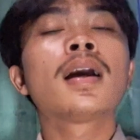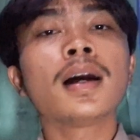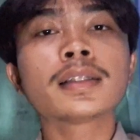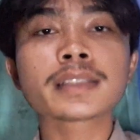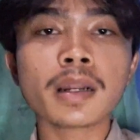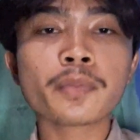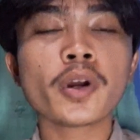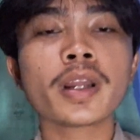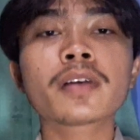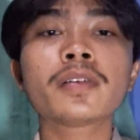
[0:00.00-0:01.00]

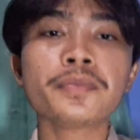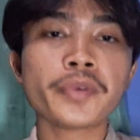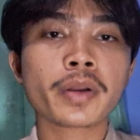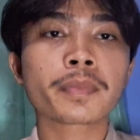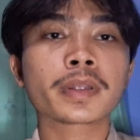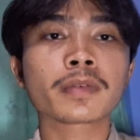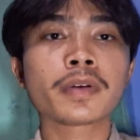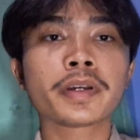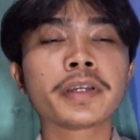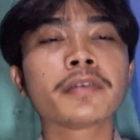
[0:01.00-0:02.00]
Assalamualaikum
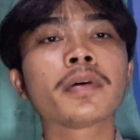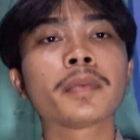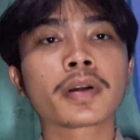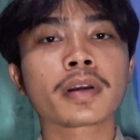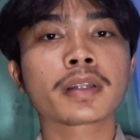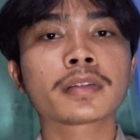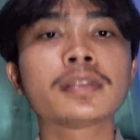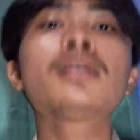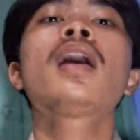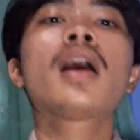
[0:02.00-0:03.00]
warahmatullahi
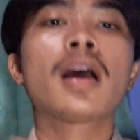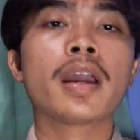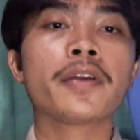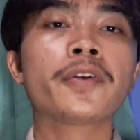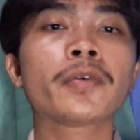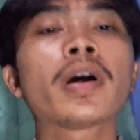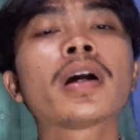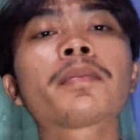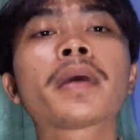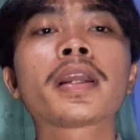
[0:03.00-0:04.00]
wabarakatuh. Hi
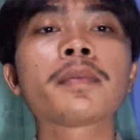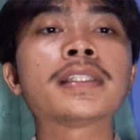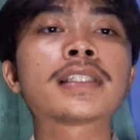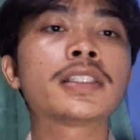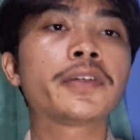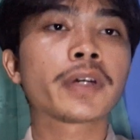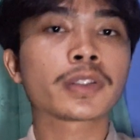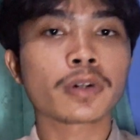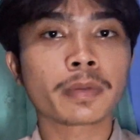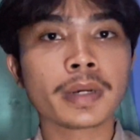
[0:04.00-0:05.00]
everyone, my name is Aji
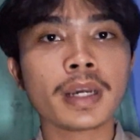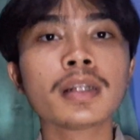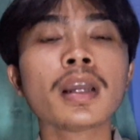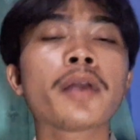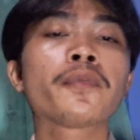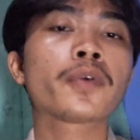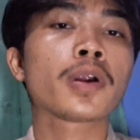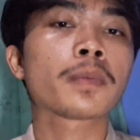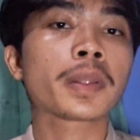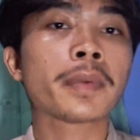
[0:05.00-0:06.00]
Faturohman. I'm
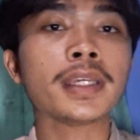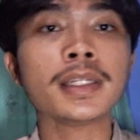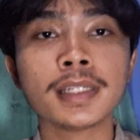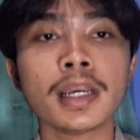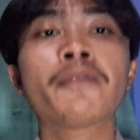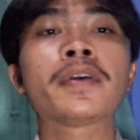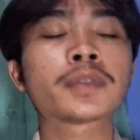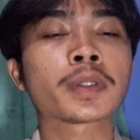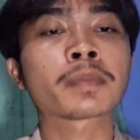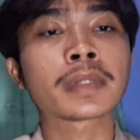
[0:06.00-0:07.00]
from TBED, a
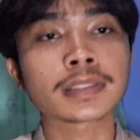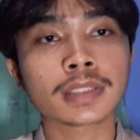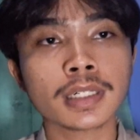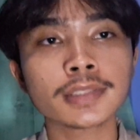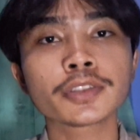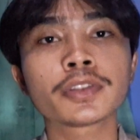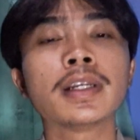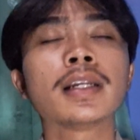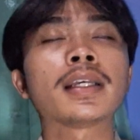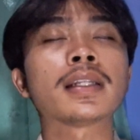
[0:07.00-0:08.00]
5th semester
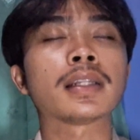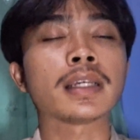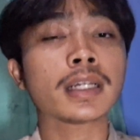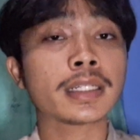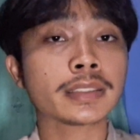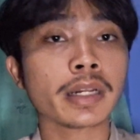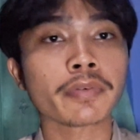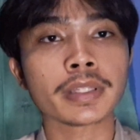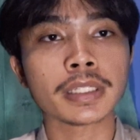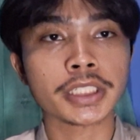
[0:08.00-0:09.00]
student in English
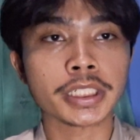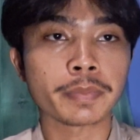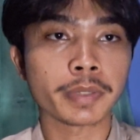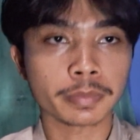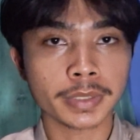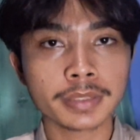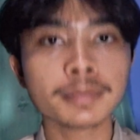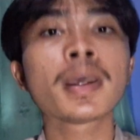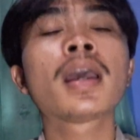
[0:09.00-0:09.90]
Language Teaching Department.